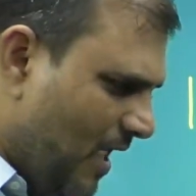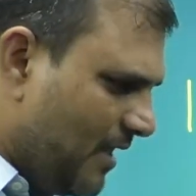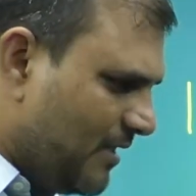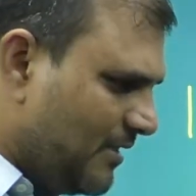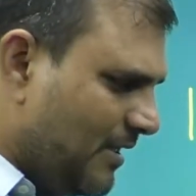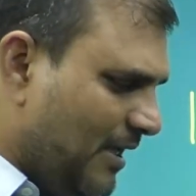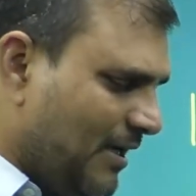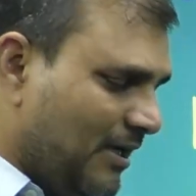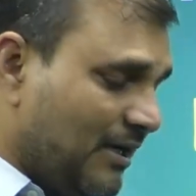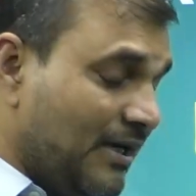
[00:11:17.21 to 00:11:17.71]

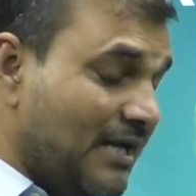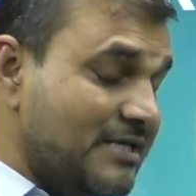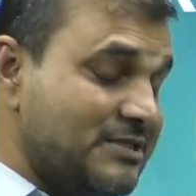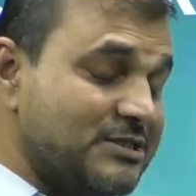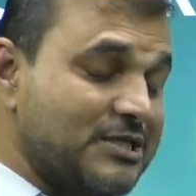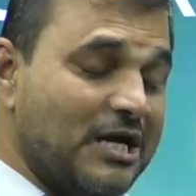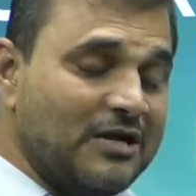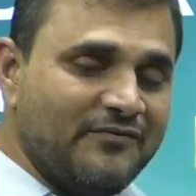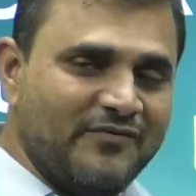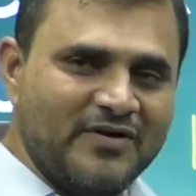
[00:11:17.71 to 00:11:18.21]
They encouraged
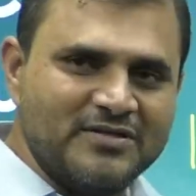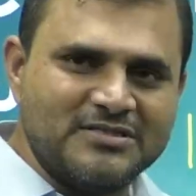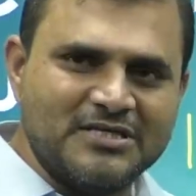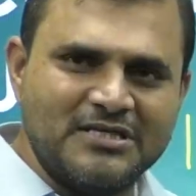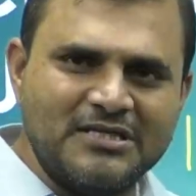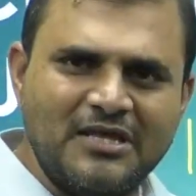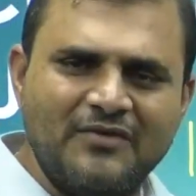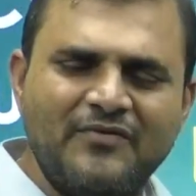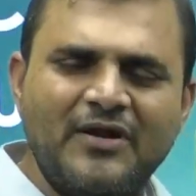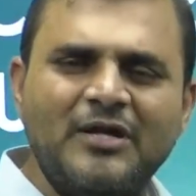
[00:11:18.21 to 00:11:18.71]
conversion.
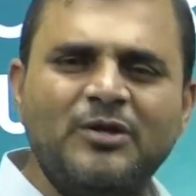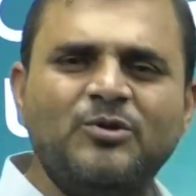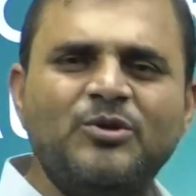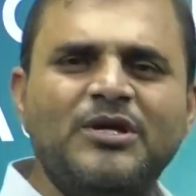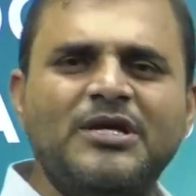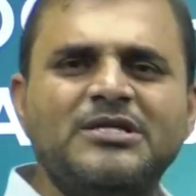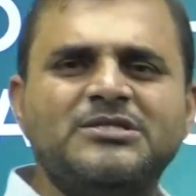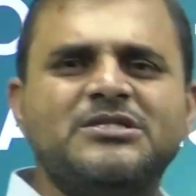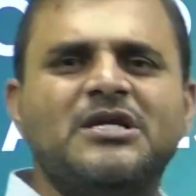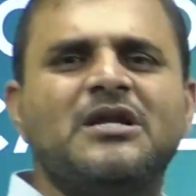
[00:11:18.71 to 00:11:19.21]
They went to
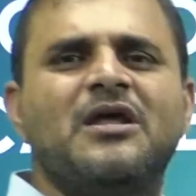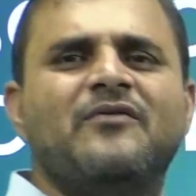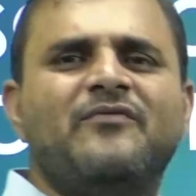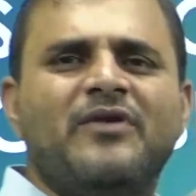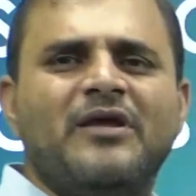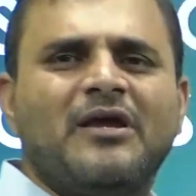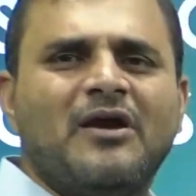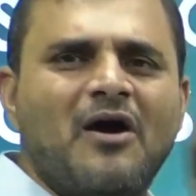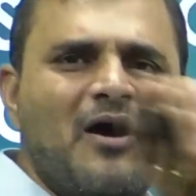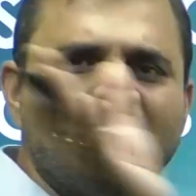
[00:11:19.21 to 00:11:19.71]
each and
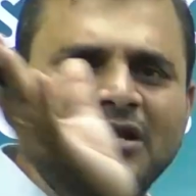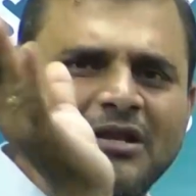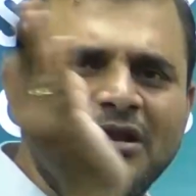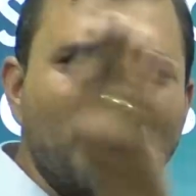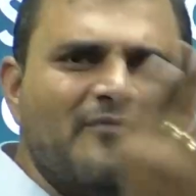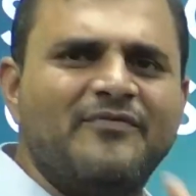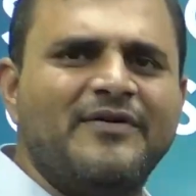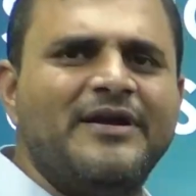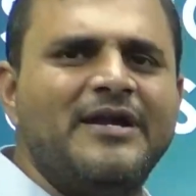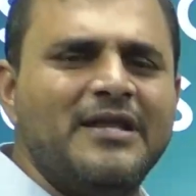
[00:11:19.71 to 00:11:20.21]
every corner
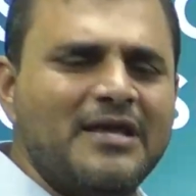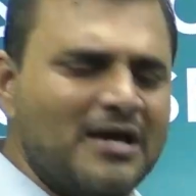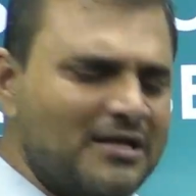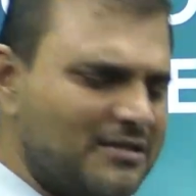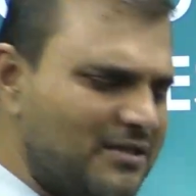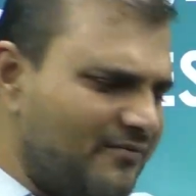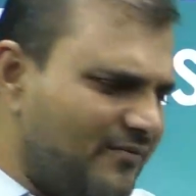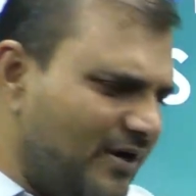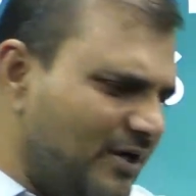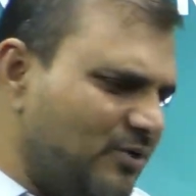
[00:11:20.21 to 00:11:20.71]
of India.
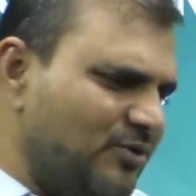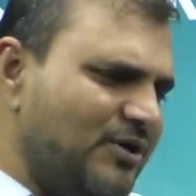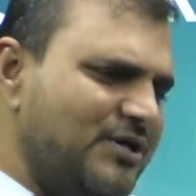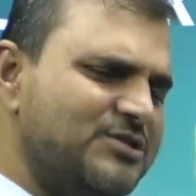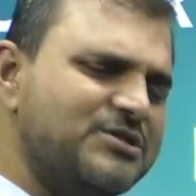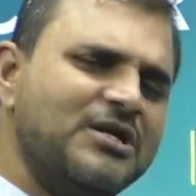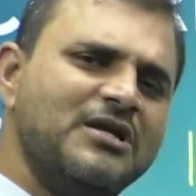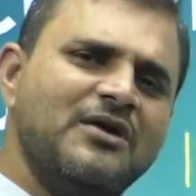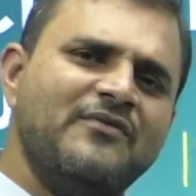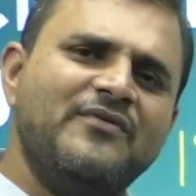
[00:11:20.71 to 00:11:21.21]
They went to each
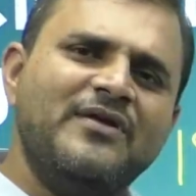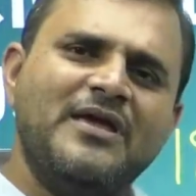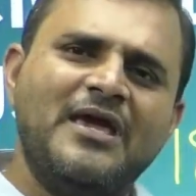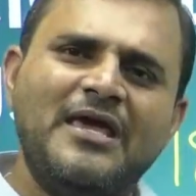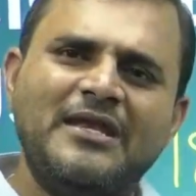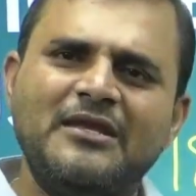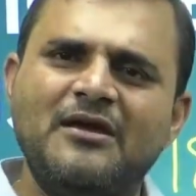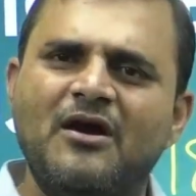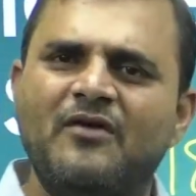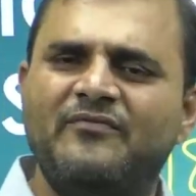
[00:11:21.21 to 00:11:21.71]
and every
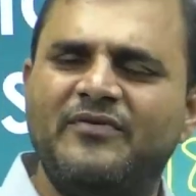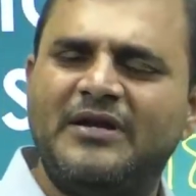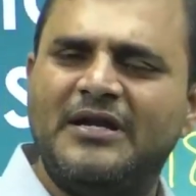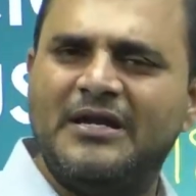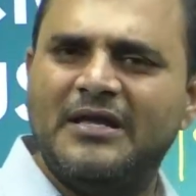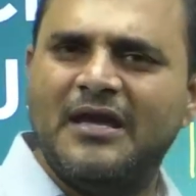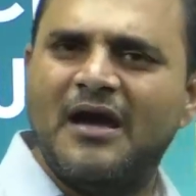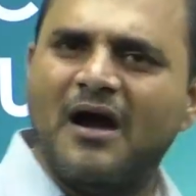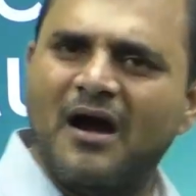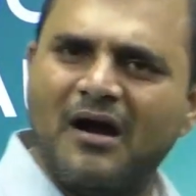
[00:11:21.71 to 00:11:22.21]
area of
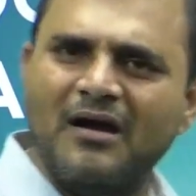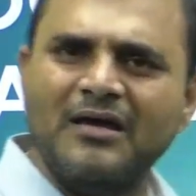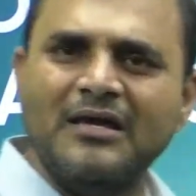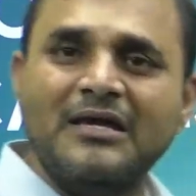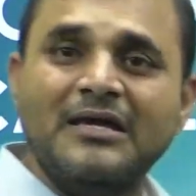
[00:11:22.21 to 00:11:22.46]
India.